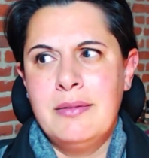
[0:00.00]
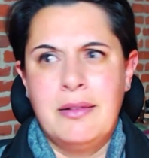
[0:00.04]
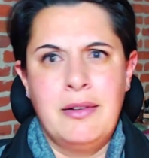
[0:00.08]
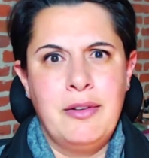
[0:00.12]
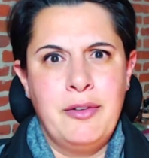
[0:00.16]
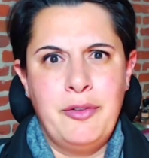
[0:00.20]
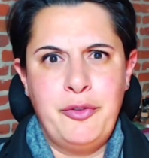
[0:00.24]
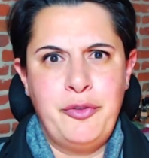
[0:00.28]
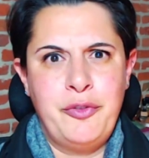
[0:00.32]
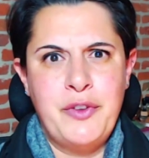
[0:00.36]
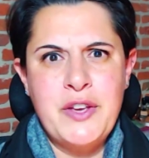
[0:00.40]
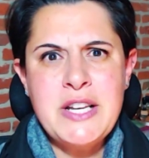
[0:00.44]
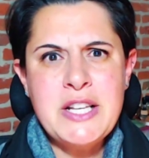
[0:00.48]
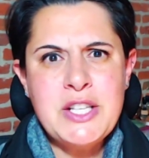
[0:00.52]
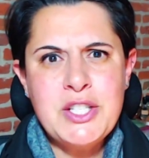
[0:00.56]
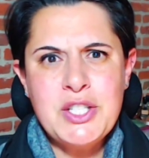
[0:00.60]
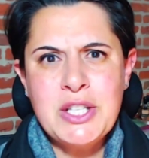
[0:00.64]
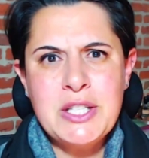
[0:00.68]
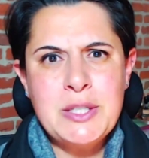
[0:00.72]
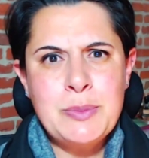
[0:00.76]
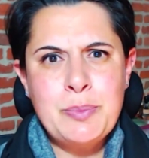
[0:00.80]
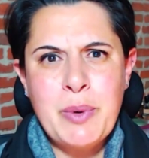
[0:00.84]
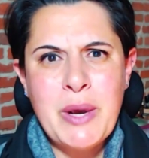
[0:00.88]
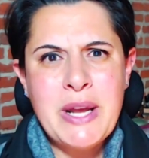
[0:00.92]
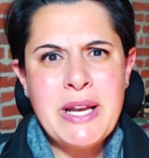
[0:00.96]
Finish the
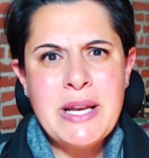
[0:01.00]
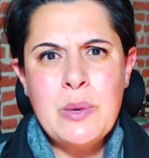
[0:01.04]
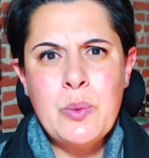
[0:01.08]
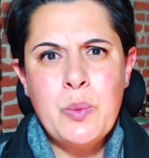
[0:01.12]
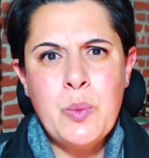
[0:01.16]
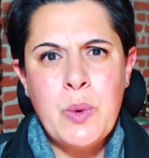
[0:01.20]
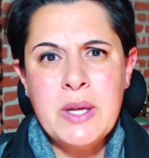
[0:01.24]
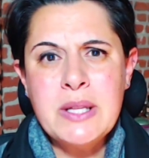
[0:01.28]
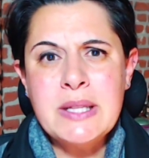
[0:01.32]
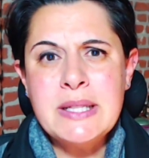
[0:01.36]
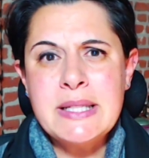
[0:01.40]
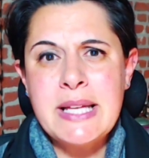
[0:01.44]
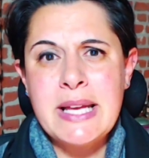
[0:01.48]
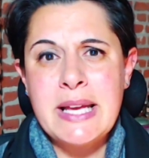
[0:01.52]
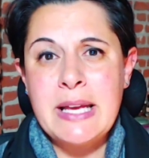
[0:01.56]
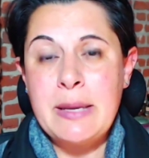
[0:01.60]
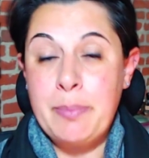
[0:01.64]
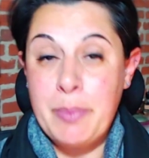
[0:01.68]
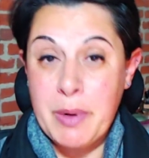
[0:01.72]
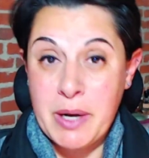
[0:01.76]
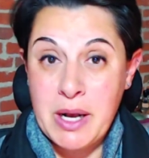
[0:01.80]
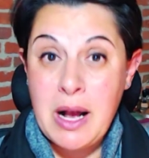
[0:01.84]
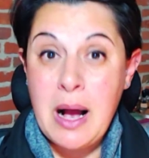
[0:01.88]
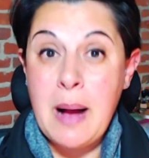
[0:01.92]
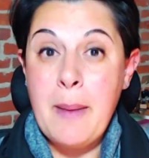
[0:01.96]
spread in 1 day,
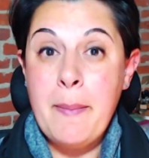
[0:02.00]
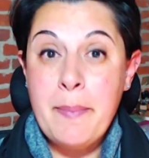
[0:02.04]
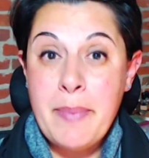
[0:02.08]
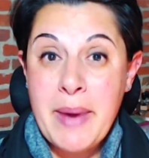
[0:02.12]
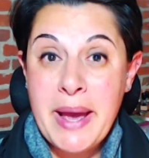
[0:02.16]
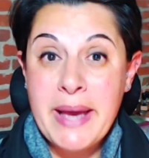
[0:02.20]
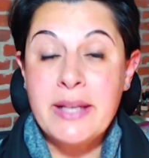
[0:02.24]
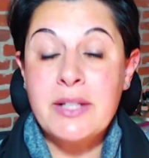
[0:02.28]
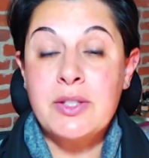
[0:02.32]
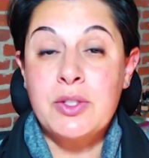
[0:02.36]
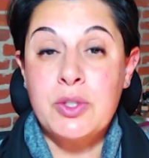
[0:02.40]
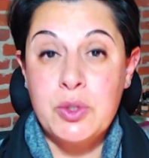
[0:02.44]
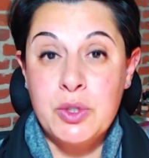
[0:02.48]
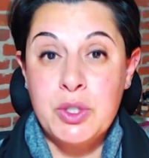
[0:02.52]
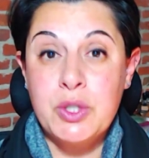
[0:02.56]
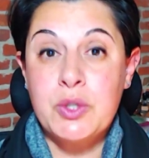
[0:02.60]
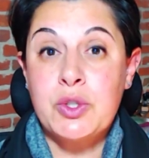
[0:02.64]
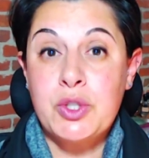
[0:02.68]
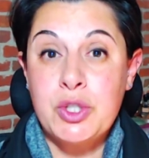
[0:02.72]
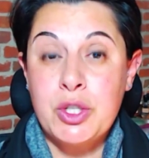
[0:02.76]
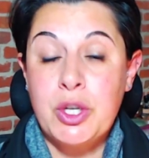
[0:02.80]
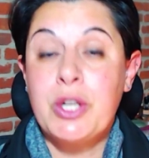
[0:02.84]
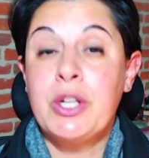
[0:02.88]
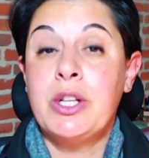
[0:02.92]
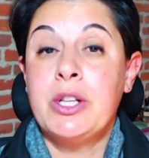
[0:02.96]
but come back to your
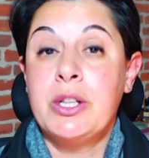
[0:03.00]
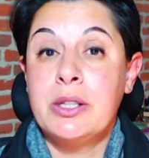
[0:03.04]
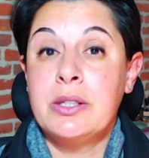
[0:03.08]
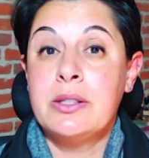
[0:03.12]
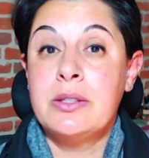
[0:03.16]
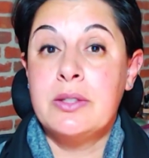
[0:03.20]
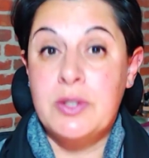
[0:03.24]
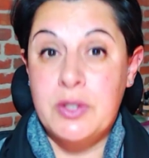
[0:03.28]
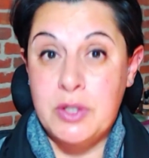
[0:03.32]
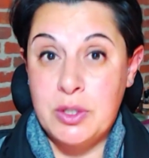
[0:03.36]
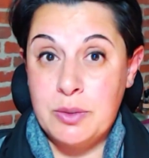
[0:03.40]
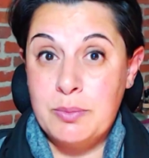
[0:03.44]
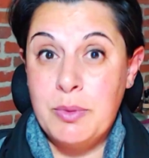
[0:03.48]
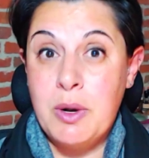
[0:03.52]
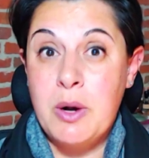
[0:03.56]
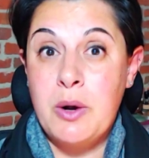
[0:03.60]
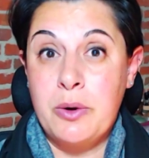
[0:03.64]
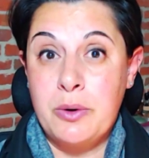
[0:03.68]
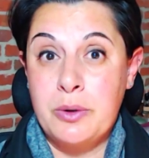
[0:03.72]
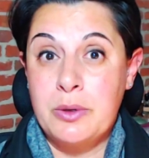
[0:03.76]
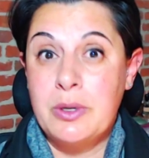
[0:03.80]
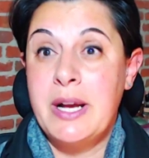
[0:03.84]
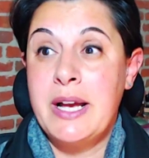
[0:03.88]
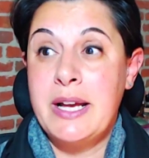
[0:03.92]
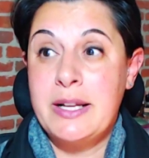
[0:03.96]
journal
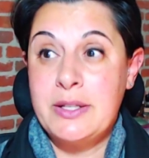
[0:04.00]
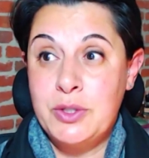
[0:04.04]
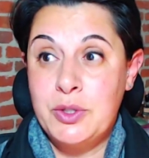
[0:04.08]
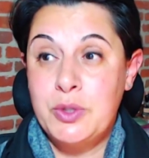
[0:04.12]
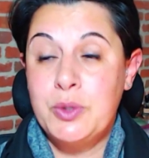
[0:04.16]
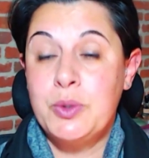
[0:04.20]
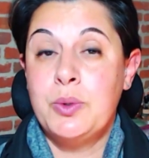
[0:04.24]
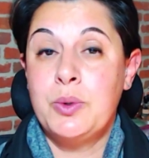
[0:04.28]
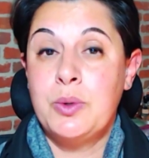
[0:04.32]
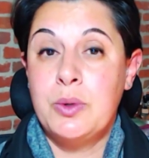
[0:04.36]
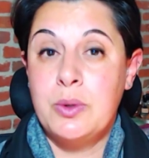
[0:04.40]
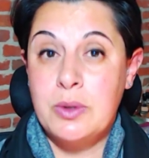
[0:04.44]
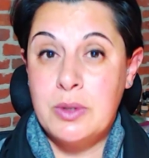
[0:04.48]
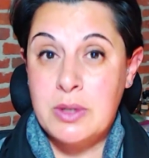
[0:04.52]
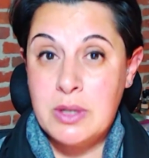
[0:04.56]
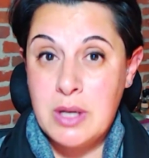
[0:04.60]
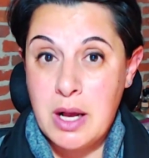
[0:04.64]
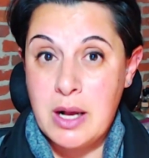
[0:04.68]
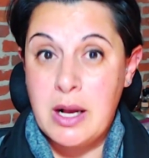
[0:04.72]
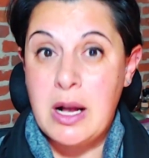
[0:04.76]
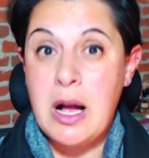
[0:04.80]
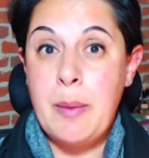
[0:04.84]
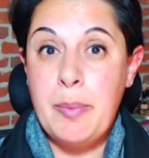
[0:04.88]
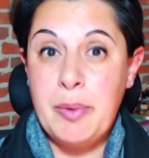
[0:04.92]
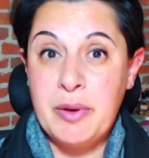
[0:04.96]
tomorrow and do a
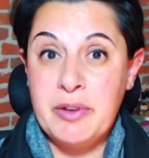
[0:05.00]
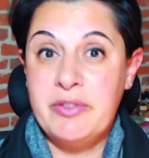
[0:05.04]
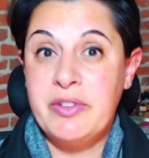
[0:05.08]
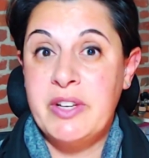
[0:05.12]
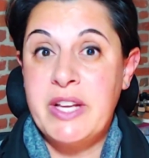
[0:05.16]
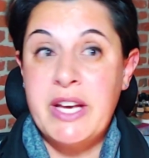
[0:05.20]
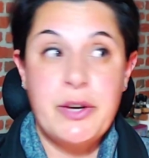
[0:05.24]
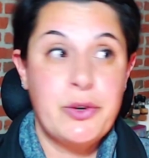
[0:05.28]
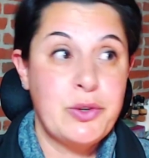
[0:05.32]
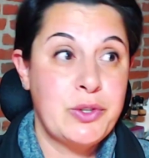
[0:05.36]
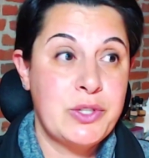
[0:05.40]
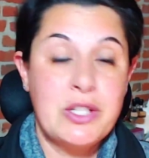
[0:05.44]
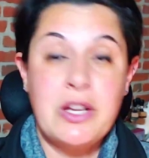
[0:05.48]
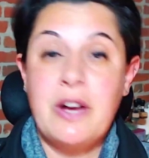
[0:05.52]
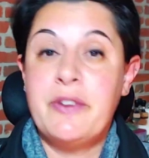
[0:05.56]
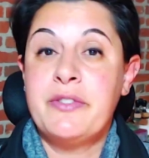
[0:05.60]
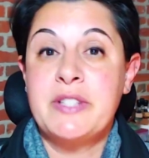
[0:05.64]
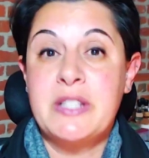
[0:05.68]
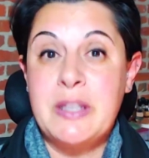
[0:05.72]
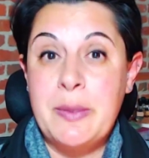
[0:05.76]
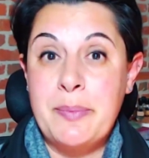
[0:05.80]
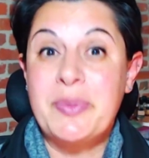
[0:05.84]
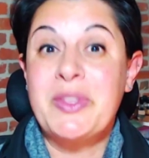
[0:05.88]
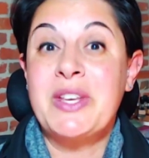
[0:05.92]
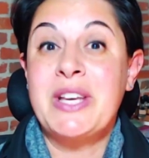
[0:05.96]
couple of layers of
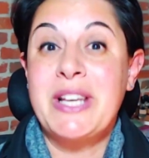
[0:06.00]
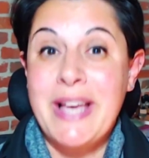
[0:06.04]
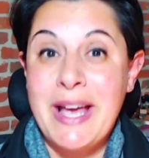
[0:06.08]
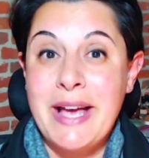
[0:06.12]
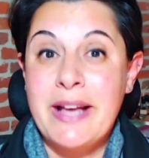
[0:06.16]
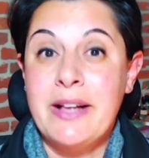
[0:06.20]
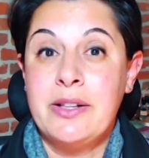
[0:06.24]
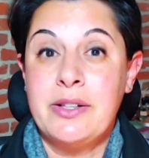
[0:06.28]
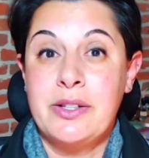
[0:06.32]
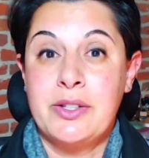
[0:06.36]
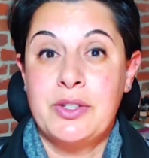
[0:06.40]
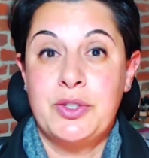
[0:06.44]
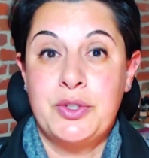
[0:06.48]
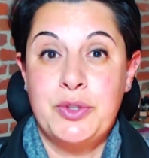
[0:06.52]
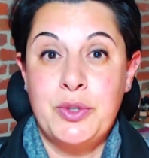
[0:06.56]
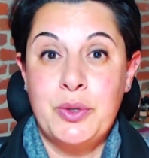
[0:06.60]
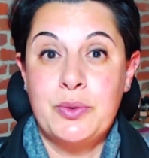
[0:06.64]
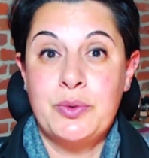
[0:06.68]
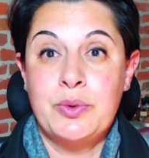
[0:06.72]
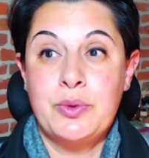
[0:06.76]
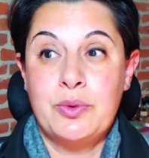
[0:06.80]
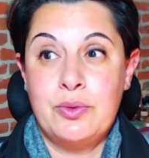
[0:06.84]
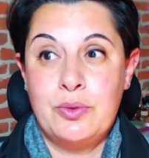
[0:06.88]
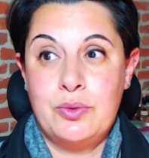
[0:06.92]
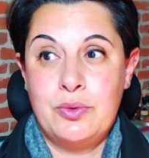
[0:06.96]
something else.
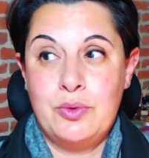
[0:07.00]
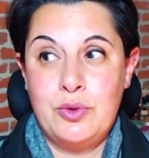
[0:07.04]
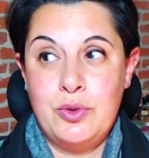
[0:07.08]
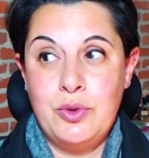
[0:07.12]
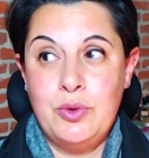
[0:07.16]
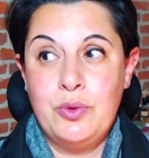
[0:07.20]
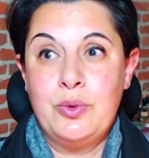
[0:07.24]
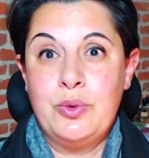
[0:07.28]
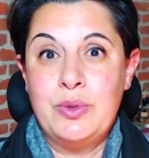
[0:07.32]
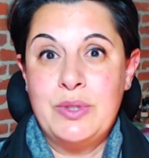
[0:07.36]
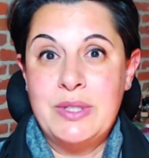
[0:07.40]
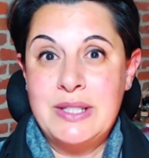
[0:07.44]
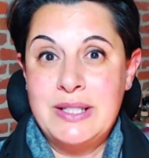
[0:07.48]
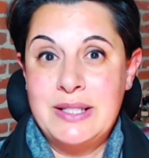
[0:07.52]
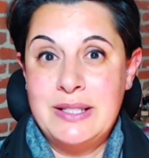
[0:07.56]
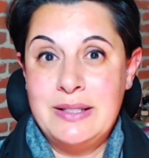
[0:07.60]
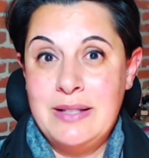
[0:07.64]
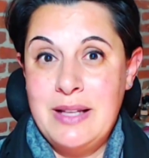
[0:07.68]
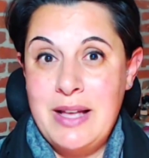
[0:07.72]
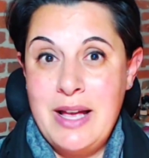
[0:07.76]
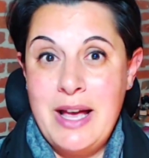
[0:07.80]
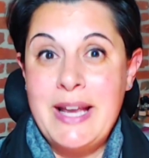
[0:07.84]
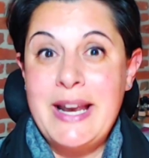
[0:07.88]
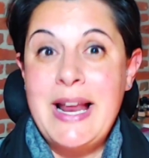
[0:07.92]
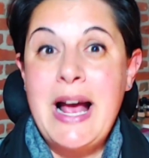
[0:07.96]
Don't do
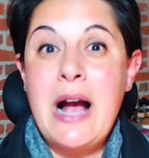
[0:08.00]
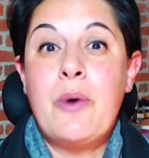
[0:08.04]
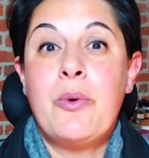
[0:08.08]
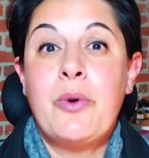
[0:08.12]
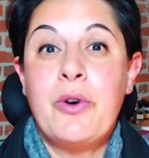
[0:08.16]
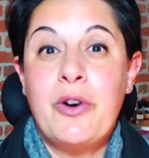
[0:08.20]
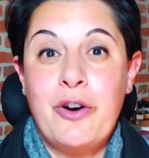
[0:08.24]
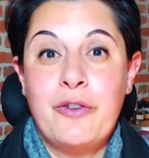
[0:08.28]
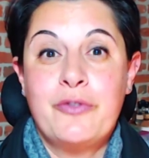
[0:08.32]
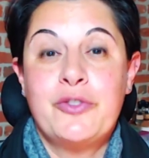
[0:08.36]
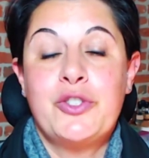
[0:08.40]
an hour of